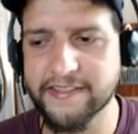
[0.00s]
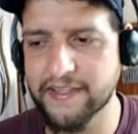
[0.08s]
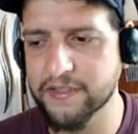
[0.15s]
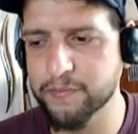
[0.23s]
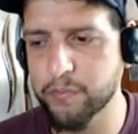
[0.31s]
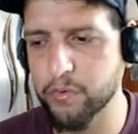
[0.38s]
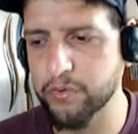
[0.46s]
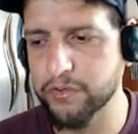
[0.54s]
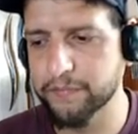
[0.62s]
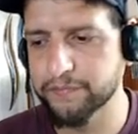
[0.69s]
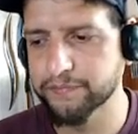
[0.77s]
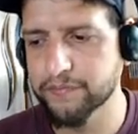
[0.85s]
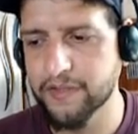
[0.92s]
port.
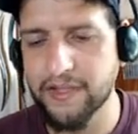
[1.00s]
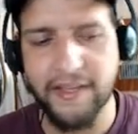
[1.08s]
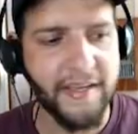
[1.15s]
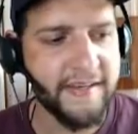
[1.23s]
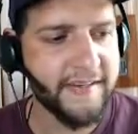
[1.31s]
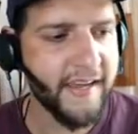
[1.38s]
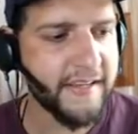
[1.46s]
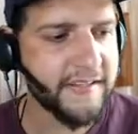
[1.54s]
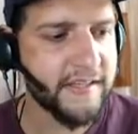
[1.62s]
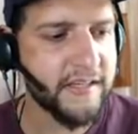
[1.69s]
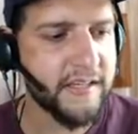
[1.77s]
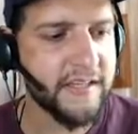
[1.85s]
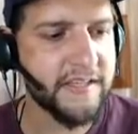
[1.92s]

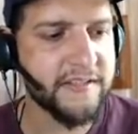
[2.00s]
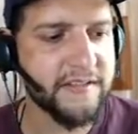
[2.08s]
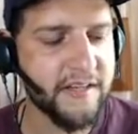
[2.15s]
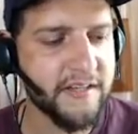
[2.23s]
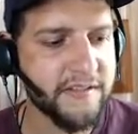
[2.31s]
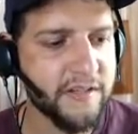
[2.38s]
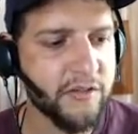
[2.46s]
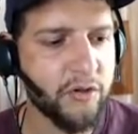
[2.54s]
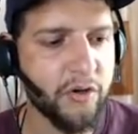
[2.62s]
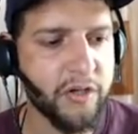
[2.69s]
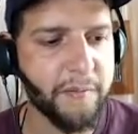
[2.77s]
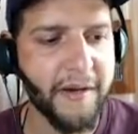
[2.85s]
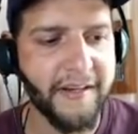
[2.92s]
TAXI is trusted
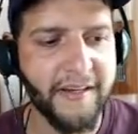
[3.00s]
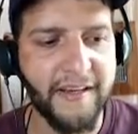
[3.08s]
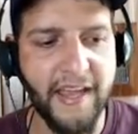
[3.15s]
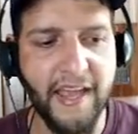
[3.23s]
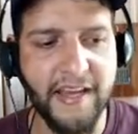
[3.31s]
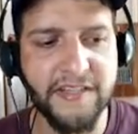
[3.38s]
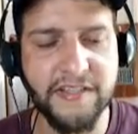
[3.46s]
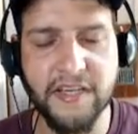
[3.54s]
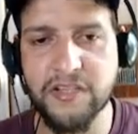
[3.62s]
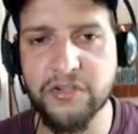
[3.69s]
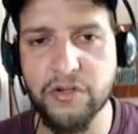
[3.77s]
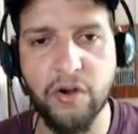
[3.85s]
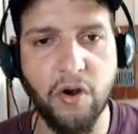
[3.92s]
automated
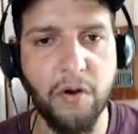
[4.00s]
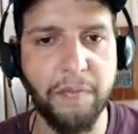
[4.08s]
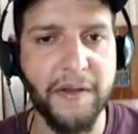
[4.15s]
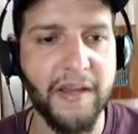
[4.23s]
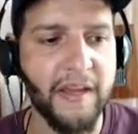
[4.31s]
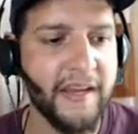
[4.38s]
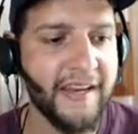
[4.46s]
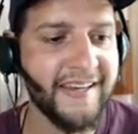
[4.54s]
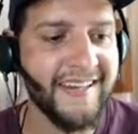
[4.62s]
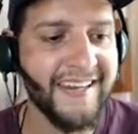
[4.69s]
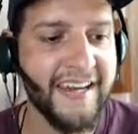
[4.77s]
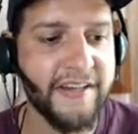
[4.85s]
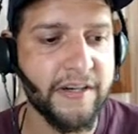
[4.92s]
exchange of
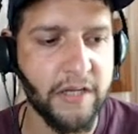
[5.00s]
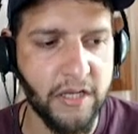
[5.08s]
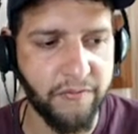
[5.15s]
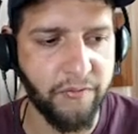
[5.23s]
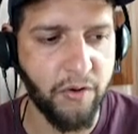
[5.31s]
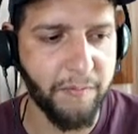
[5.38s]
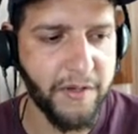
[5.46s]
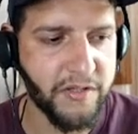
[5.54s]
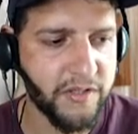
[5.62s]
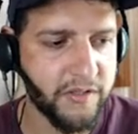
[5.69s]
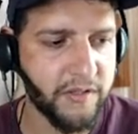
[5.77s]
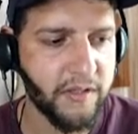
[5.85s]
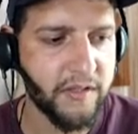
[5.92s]
indicator
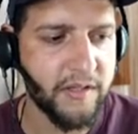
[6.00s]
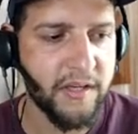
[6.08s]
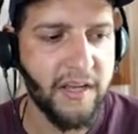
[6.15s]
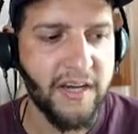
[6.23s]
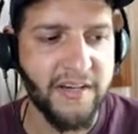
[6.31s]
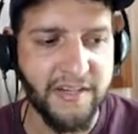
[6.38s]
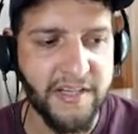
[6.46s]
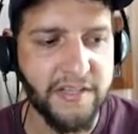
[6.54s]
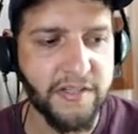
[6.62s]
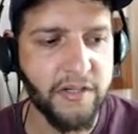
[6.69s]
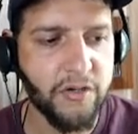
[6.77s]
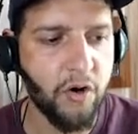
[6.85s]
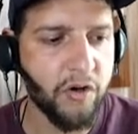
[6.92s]
information,
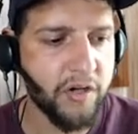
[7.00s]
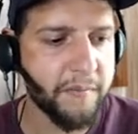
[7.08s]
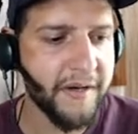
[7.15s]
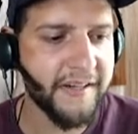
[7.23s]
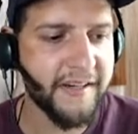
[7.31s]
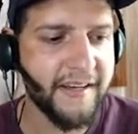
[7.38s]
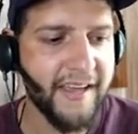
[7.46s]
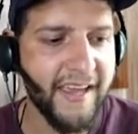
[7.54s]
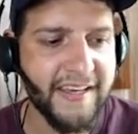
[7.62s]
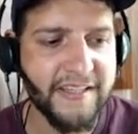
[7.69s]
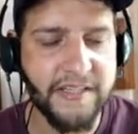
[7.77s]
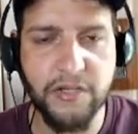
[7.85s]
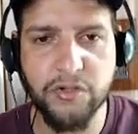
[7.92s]
trusted automated
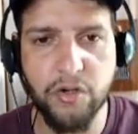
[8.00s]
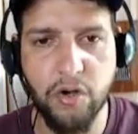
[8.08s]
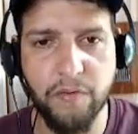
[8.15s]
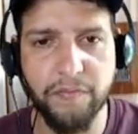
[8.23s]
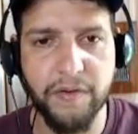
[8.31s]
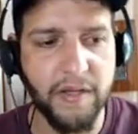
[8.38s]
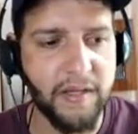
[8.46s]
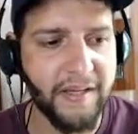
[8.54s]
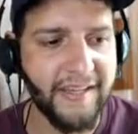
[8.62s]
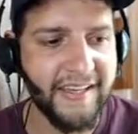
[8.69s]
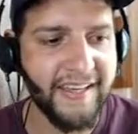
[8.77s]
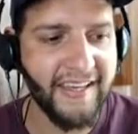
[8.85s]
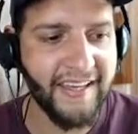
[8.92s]
exchange of
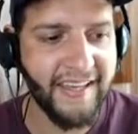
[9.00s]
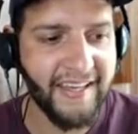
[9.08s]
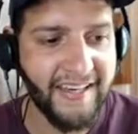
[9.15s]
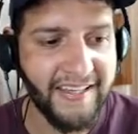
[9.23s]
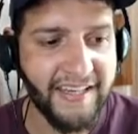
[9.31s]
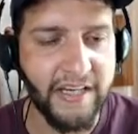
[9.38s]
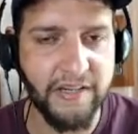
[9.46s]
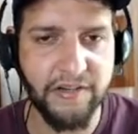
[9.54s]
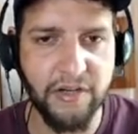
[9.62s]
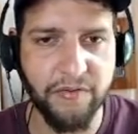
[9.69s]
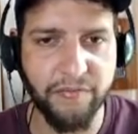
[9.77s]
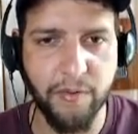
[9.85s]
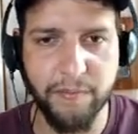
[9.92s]
indicator
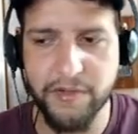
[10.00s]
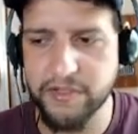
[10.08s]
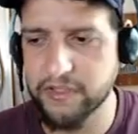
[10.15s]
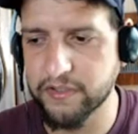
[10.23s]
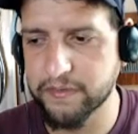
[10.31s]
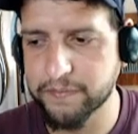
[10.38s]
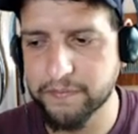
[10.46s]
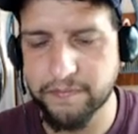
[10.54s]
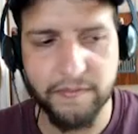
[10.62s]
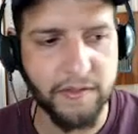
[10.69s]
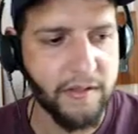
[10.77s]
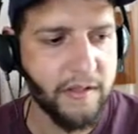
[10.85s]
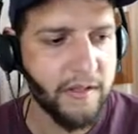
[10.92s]
information.
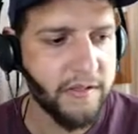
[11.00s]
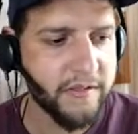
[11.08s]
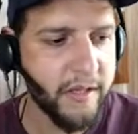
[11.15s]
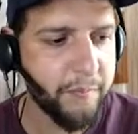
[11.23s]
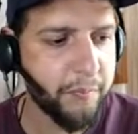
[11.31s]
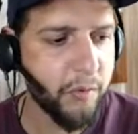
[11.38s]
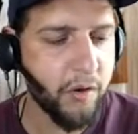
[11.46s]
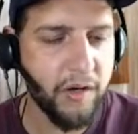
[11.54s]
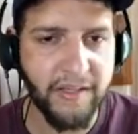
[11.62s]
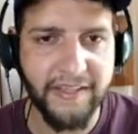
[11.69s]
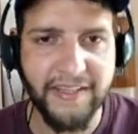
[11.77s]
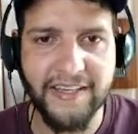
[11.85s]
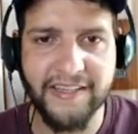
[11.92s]
Temporal
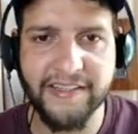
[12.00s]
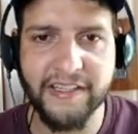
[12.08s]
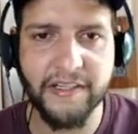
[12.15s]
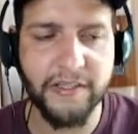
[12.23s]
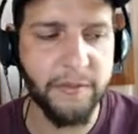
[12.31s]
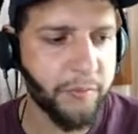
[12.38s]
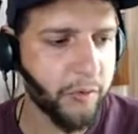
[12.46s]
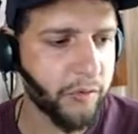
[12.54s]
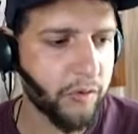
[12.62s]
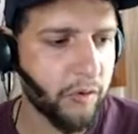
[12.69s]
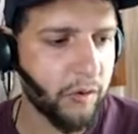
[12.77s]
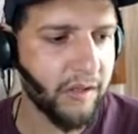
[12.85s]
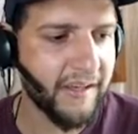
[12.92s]
key integrity
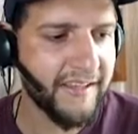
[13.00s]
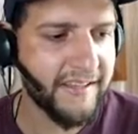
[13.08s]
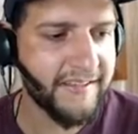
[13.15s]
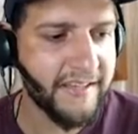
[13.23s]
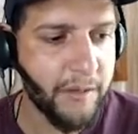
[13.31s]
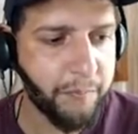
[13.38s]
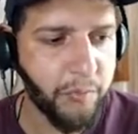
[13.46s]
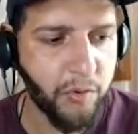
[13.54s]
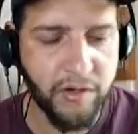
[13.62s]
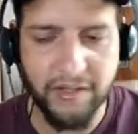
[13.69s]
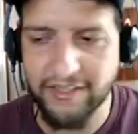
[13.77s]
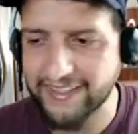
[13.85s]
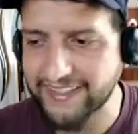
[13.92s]
protocol,
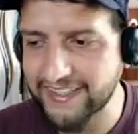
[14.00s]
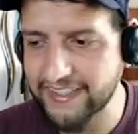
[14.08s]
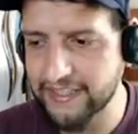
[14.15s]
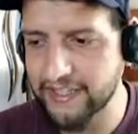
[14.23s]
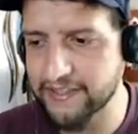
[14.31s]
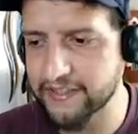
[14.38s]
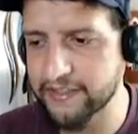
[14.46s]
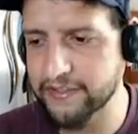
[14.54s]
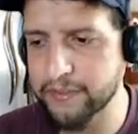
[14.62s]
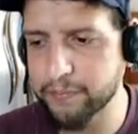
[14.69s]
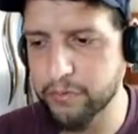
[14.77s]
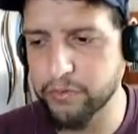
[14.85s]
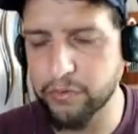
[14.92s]
temporal key integrity
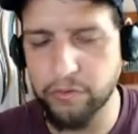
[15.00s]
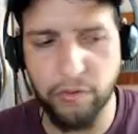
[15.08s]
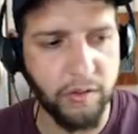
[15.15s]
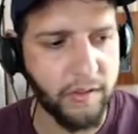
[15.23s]
protocol.